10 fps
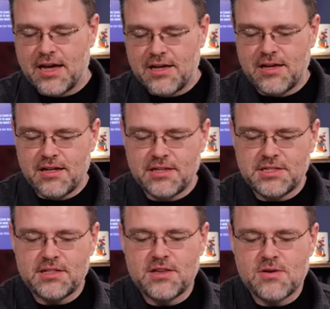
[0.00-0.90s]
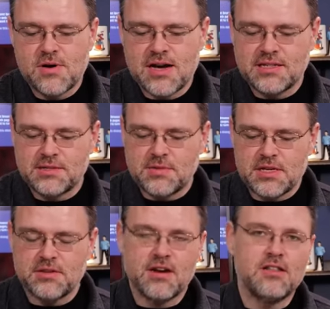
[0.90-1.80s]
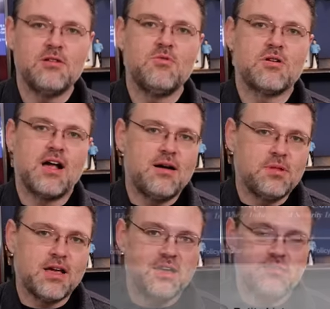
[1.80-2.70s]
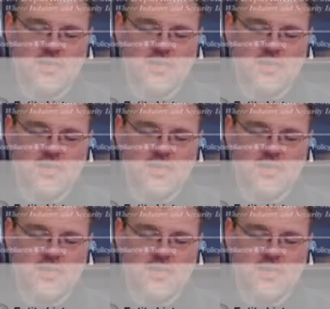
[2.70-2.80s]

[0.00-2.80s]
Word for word: At least in the US, things have gotten a little more complicated